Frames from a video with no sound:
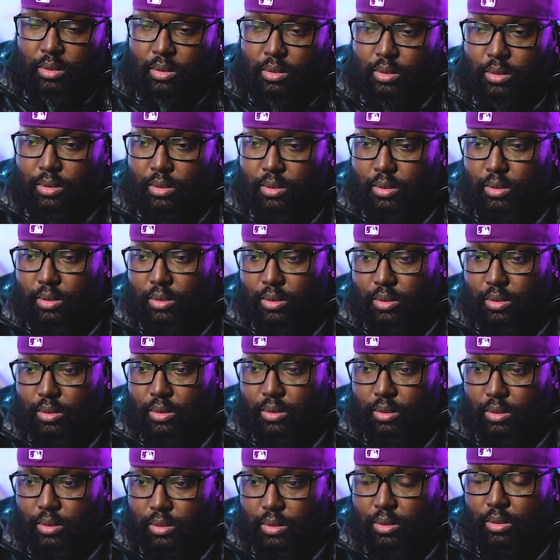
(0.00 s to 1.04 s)

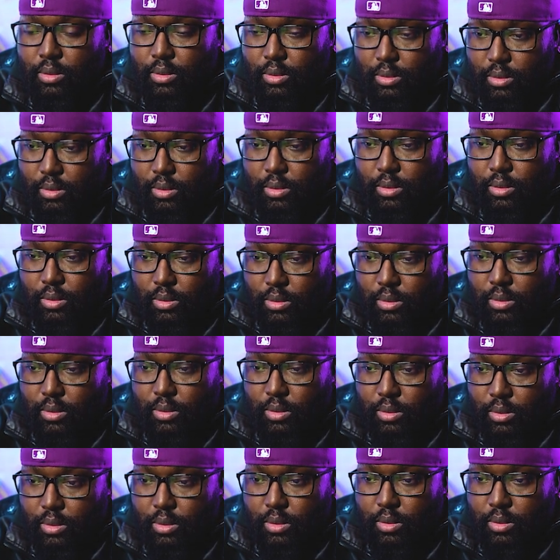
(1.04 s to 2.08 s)

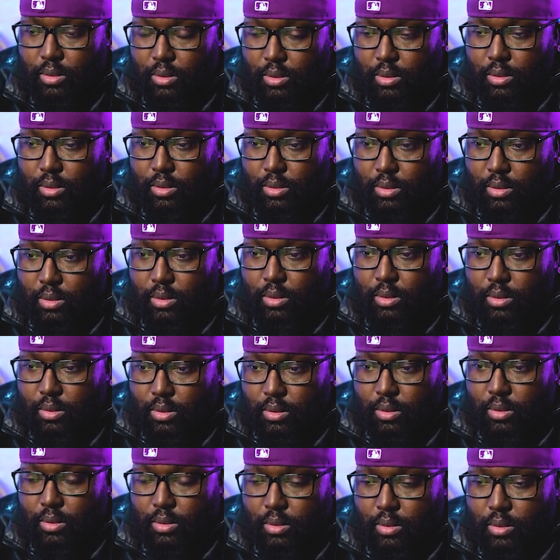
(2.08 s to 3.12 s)

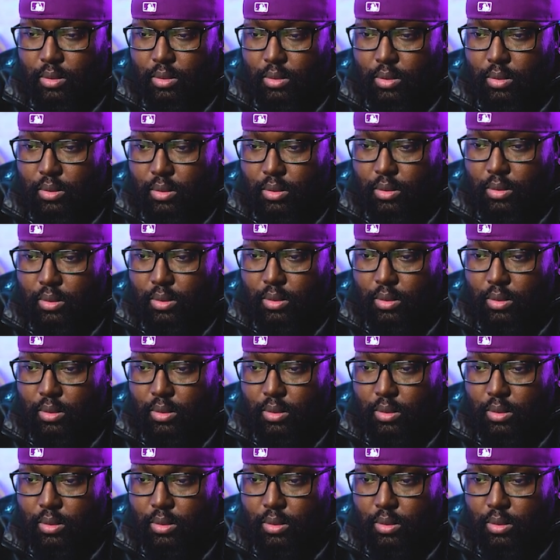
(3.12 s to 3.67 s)
(not speaking)